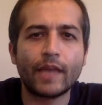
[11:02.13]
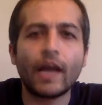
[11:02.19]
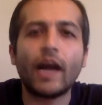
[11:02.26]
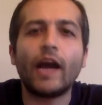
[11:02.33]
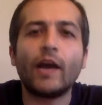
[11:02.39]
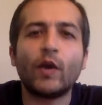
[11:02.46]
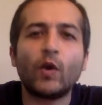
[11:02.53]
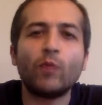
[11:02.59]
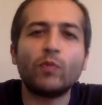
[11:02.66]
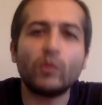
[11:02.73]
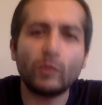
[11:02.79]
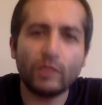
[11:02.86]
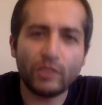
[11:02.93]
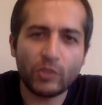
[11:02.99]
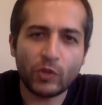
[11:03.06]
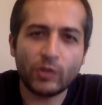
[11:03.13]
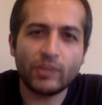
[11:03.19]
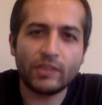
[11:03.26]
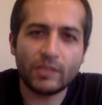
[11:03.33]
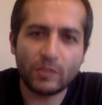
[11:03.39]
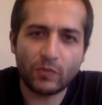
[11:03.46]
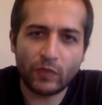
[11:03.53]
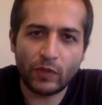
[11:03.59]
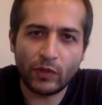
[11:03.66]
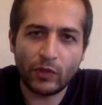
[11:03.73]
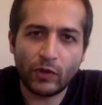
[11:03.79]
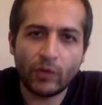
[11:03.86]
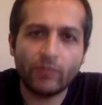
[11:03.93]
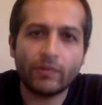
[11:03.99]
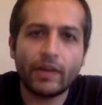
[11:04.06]
I hope you enjoyed this
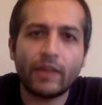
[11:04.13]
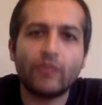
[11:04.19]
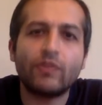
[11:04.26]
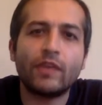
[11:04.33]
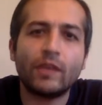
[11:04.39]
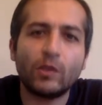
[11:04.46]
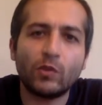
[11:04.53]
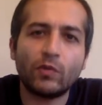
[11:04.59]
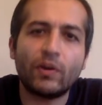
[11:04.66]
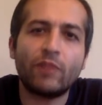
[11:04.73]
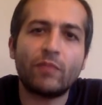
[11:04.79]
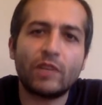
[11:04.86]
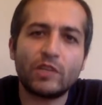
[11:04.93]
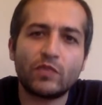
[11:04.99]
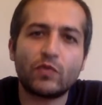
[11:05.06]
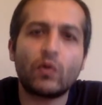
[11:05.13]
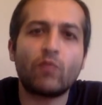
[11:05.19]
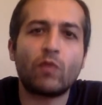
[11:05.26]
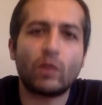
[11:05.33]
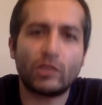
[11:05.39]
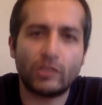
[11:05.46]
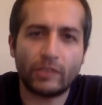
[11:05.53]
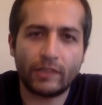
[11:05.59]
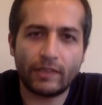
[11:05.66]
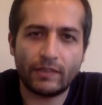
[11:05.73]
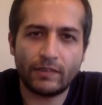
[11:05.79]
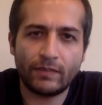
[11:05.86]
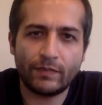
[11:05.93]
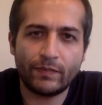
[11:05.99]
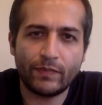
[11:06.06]
video and thank you very much for watching
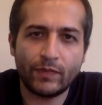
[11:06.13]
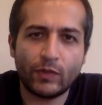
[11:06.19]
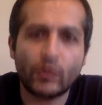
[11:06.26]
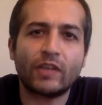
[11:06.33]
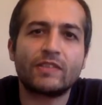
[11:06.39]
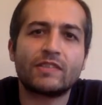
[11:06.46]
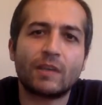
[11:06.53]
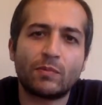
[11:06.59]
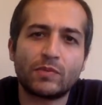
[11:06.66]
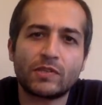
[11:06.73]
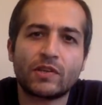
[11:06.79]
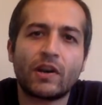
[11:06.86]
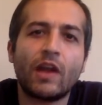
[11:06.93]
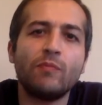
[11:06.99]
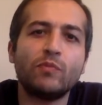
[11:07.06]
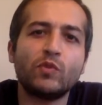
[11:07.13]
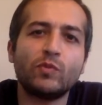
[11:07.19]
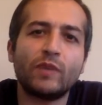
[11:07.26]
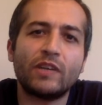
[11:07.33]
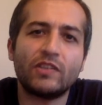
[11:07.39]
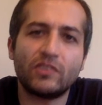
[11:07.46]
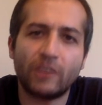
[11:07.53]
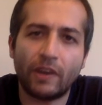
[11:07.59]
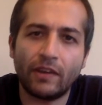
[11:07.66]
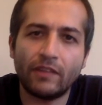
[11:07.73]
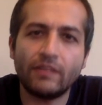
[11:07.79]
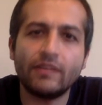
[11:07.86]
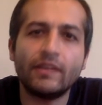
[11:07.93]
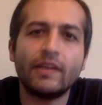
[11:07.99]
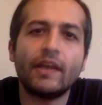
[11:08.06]
it. You can subscribe to my
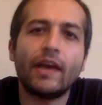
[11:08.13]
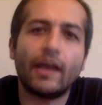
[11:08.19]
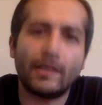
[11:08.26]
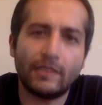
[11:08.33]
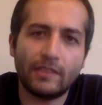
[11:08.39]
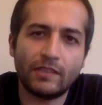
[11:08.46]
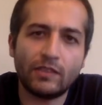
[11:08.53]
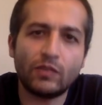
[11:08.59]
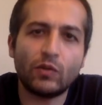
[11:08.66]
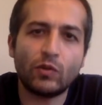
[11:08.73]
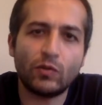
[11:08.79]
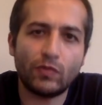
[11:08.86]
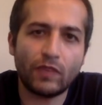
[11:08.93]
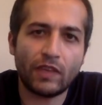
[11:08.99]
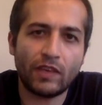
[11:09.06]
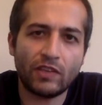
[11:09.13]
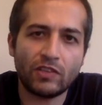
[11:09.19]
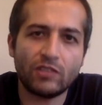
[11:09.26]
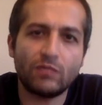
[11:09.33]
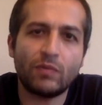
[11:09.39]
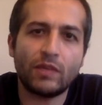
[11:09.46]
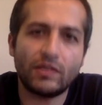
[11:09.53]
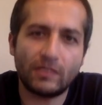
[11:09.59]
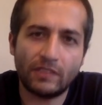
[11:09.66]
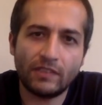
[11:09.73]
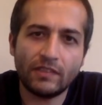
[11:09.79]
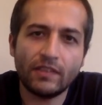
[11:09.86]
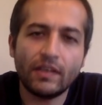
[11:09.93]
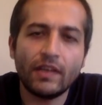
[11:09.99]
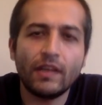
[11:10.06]
channel and hit the notification button
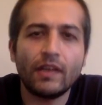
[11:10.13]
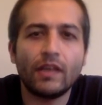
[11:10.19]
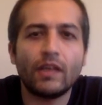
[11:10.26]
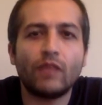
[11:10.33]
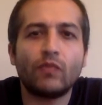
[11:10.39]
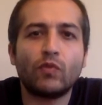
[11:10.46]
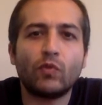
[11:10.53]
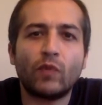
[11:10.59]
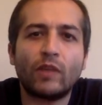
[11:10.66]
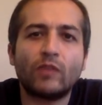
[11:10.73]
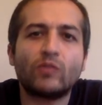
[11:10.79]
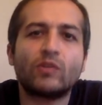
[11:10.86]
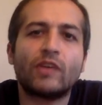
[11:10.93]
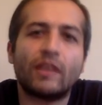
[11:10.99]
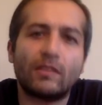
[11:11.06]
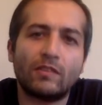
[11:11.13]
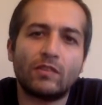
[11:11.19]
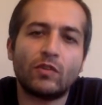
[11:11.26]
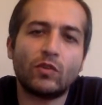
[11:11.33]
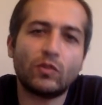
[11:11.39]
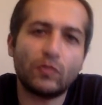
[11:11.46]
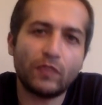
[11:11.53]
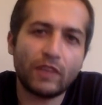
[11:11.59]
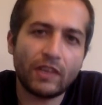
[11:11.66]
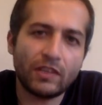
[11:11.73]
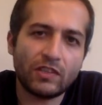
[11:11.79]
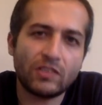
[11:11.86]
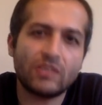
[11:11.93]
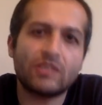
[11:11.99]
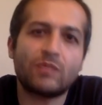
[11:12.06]
if you want to get
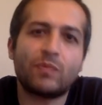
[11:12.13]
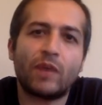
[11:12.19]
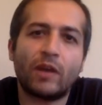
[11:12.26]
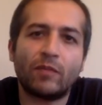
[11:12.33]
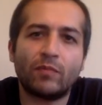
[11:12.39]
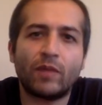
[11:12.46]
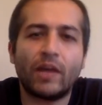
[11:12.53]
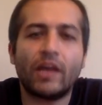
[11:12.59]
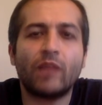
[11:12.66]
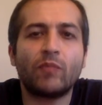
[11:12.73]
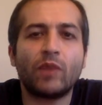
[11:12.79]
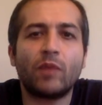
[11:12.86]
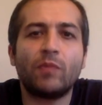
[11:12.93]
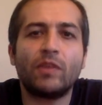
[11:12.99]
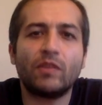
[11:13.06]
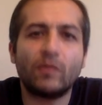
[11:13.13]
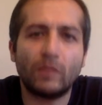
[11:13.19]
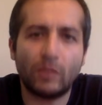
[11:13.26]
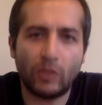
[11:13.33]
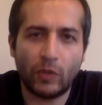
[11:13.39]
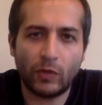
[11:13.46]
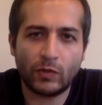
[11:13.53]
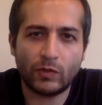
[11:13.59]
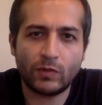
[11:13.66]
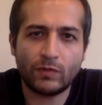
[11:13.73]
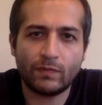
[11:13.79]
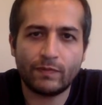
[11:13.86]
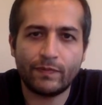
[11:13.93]
notifications about my upcoming videos.